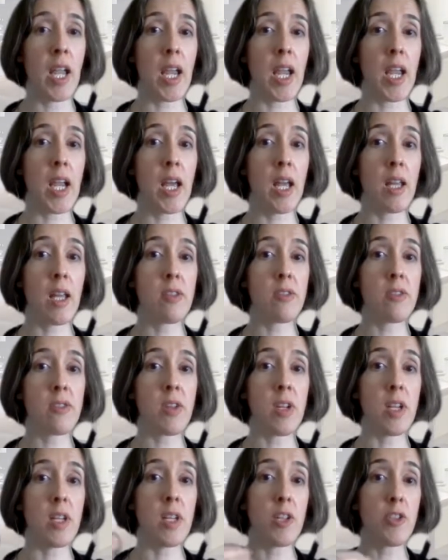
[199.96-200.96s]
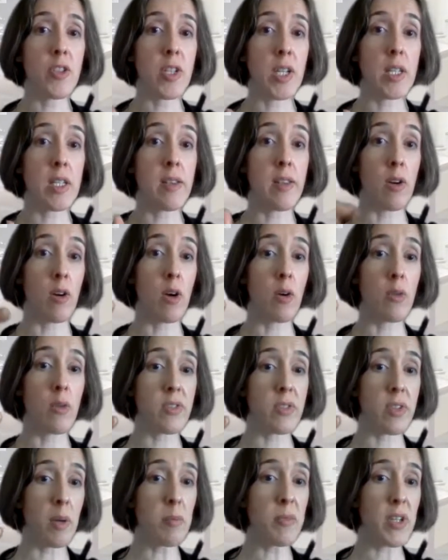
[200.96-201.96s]
and initiated their own
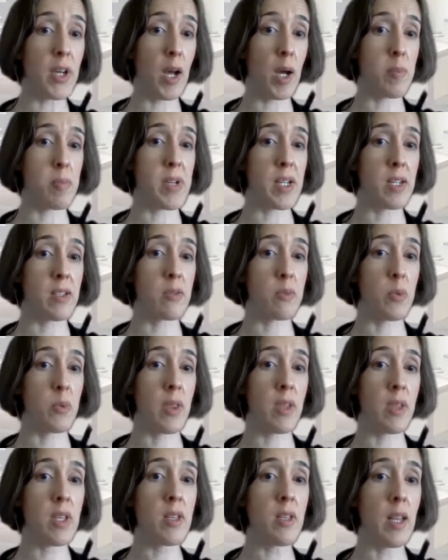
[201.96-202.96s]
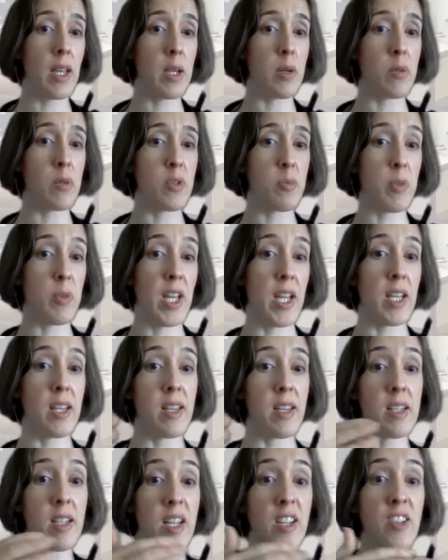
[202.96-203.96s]
subtopics within language play.
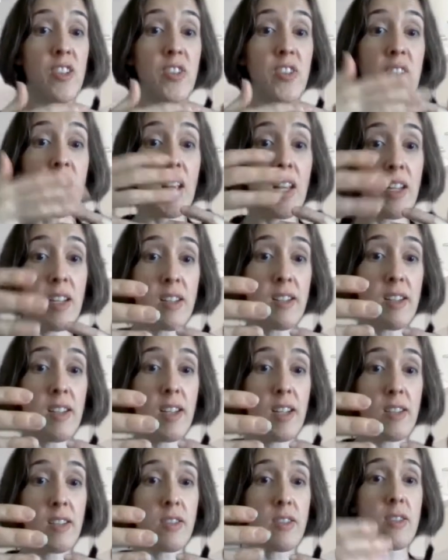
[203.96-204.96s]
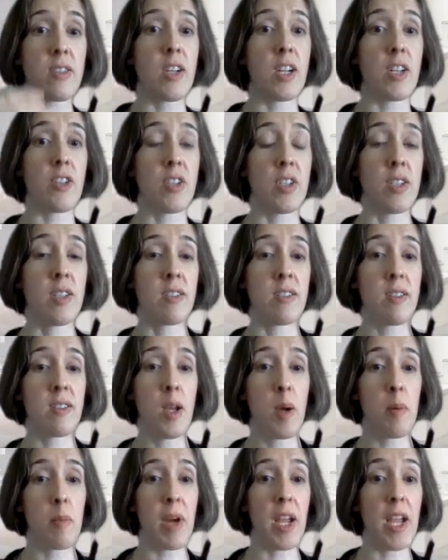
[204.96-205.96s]
They'd extend discussions
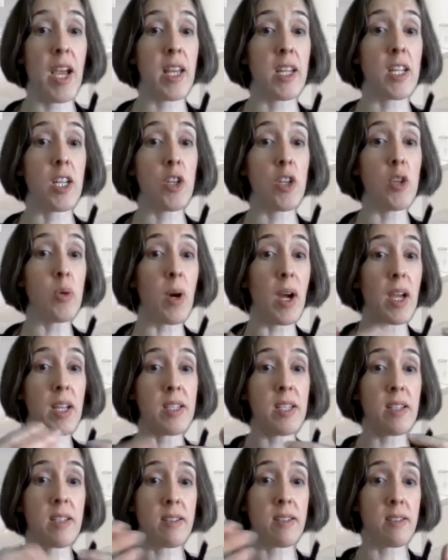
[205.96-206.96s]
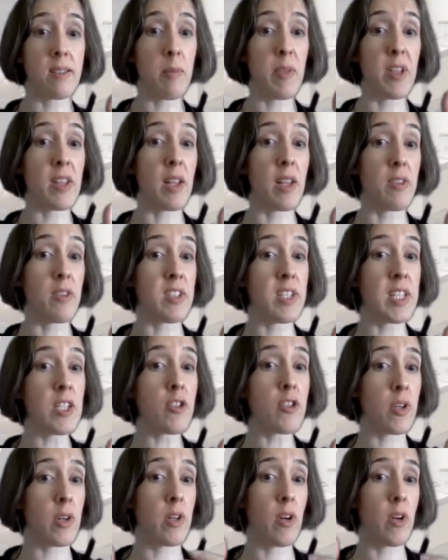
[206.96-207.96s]
by adding a new idea to something that the
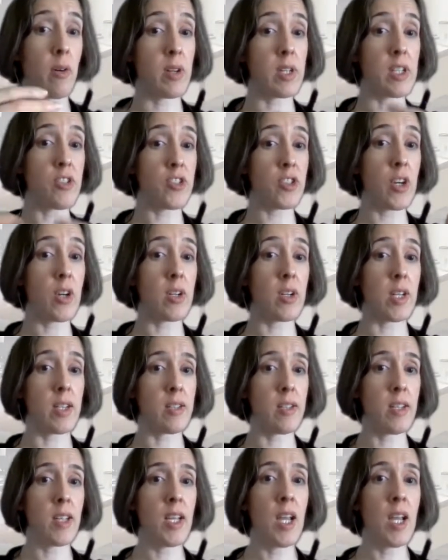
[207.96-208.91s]
teacher had already started.